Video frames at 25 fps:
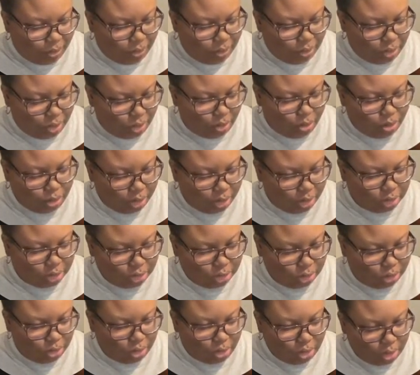Don't press
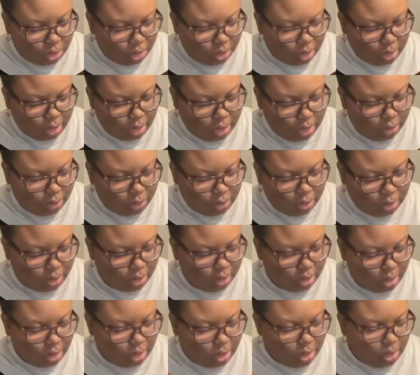too hard, Leona.
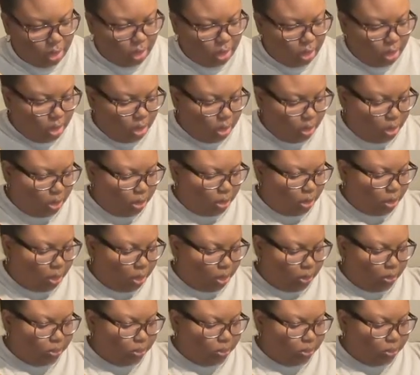Okay.